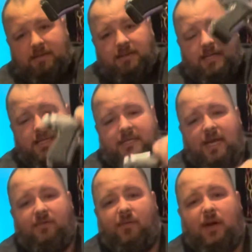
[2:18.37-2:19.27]
is a
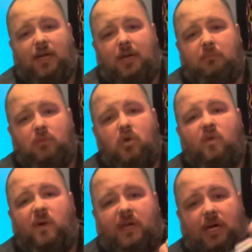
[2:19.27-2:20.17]
fucking
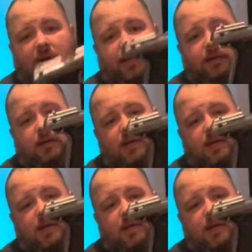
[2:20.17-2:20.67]
movie gun.